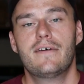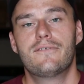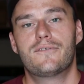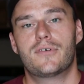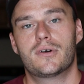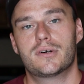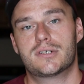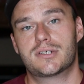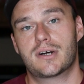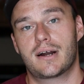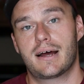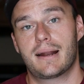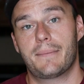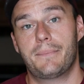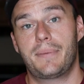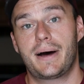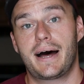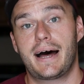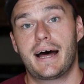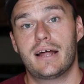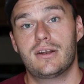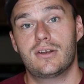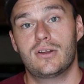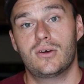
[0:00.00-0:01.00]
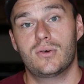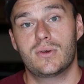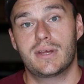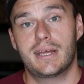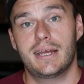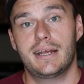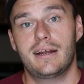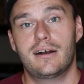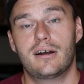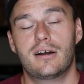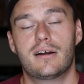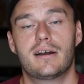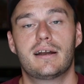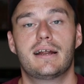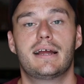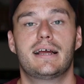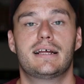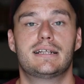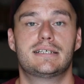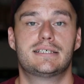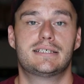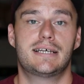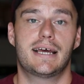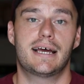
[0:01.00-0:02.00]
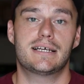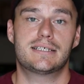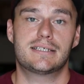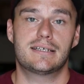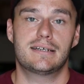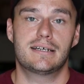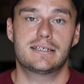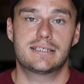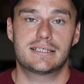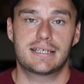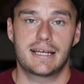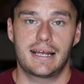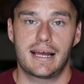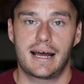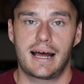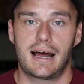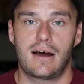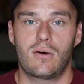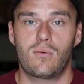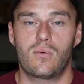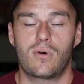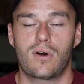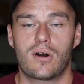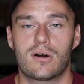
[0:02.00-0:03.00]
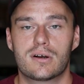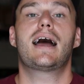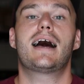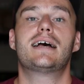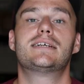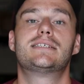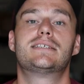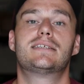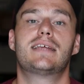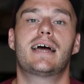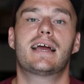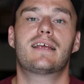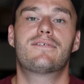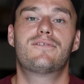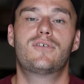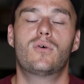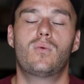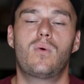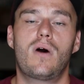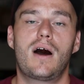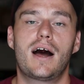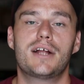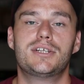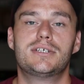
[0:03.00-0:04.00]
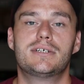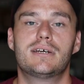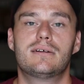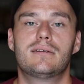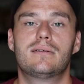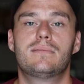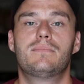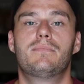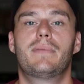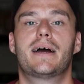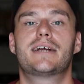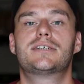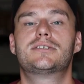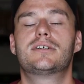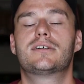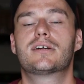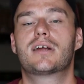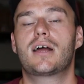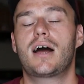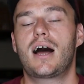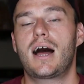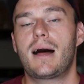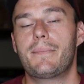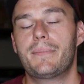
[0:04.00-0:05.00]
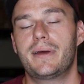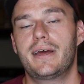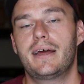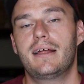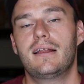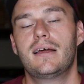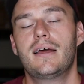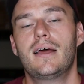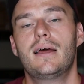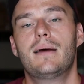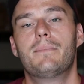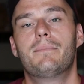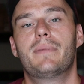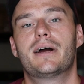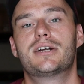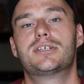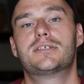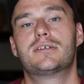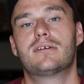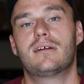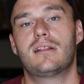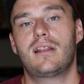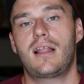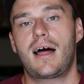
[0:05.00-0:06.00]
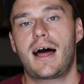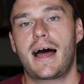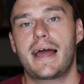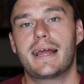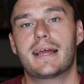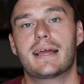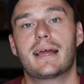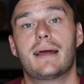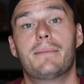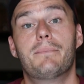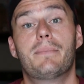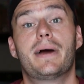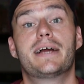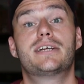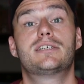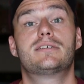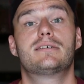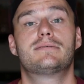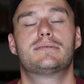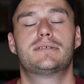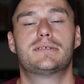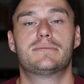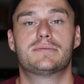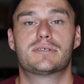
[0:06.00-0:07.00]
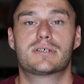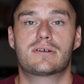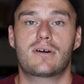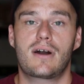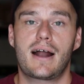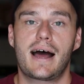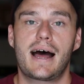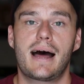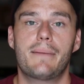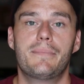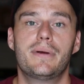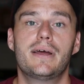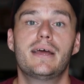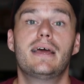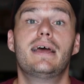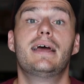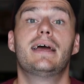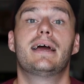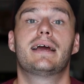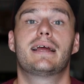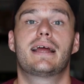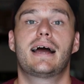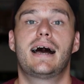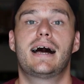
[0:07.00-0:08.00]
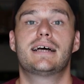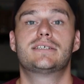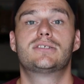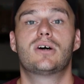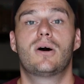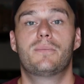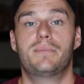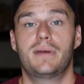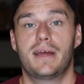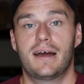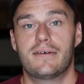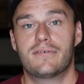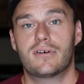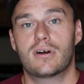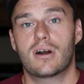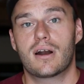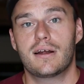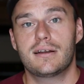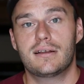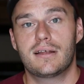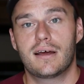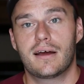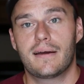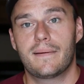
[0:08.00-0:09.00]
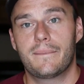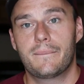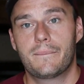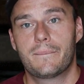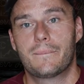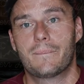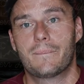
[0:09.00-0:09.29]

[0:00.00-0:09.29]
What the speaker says: for trying to buy new gear and testing it and see how it works. Guys, thanks for watching. Make sure to comment, make sure to like, and make sure to subscribe. And guys, hope you have a great day.